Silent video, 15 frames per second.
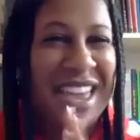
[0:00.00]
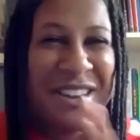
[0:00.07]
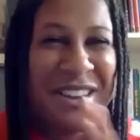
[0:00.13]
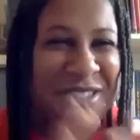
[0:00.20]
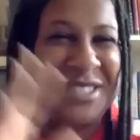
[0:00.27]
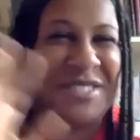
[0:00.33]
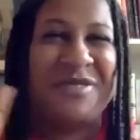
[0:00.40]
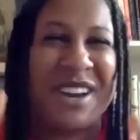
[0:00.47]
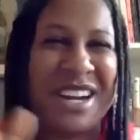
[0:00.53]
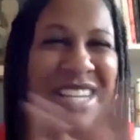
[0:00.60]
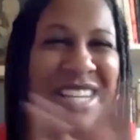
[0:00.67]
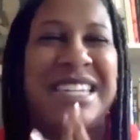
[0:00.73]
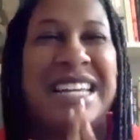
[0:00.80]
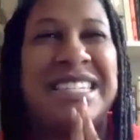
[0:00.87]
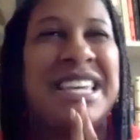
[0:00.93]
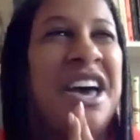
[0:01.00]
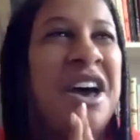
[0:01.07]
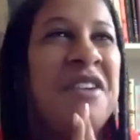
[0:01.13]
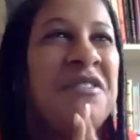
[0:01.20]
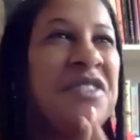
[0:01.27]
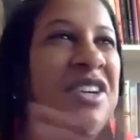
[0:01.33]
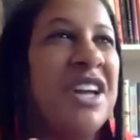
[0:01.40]
it was very intense
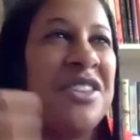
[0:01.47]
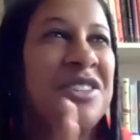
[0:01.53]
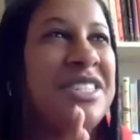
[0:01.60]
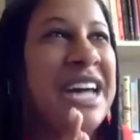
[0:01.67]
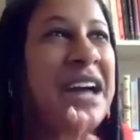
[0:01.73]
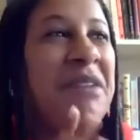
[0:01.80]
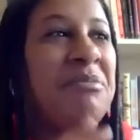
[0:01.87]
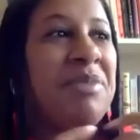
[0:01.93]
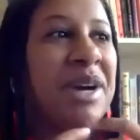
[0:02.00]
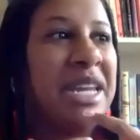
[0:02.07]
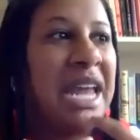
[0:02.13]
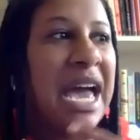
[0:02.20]
for another time.